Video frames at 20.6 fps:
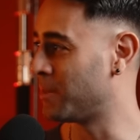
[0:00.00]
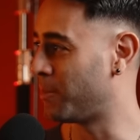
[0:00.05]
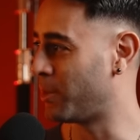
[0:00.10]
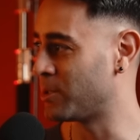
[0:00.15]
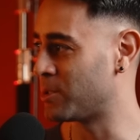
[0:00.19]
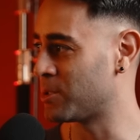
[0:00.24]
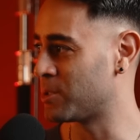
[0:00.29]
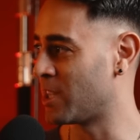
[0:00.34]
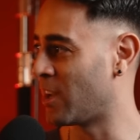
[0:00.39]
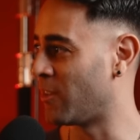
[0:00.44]
a
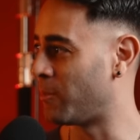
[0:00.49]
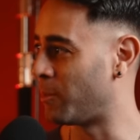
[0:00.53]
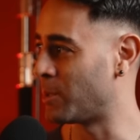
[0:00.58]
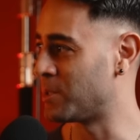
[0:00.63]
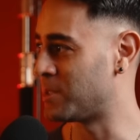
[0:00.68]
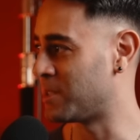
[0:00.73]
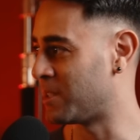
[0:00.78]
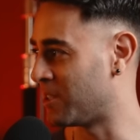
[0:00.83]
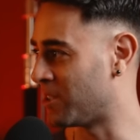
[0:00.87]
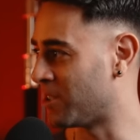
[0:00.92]
bunch of stuff,
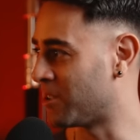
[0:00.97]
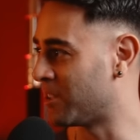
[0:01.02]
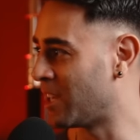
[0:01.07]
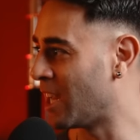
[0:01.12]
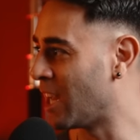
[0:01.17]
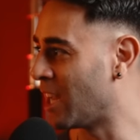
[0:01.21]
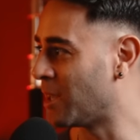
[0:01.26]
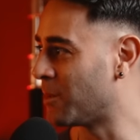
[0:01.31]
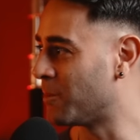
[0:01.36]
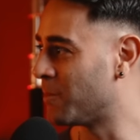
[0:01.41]
puts it in her
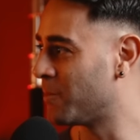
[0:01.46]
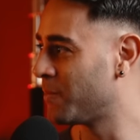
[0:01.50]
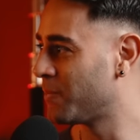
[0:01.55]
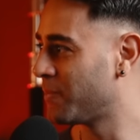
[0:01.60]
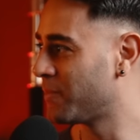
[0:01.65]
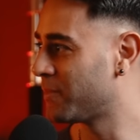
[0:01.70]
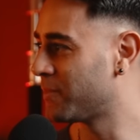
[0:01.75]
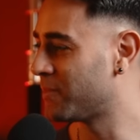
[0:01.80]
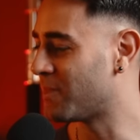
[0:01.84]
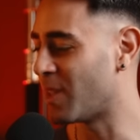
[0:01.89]
name,
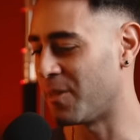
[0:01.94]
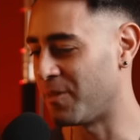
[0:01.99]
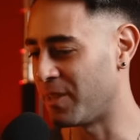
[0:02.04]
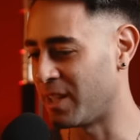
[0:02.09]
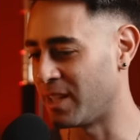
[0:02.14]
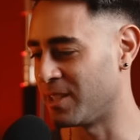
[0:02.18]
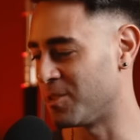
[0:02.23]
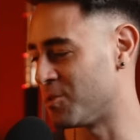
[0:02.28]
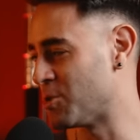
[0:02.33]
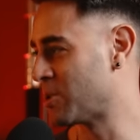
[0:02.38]
and
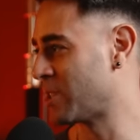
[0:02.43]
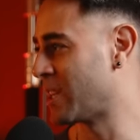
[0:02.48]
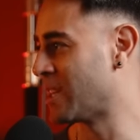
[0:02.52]
then it just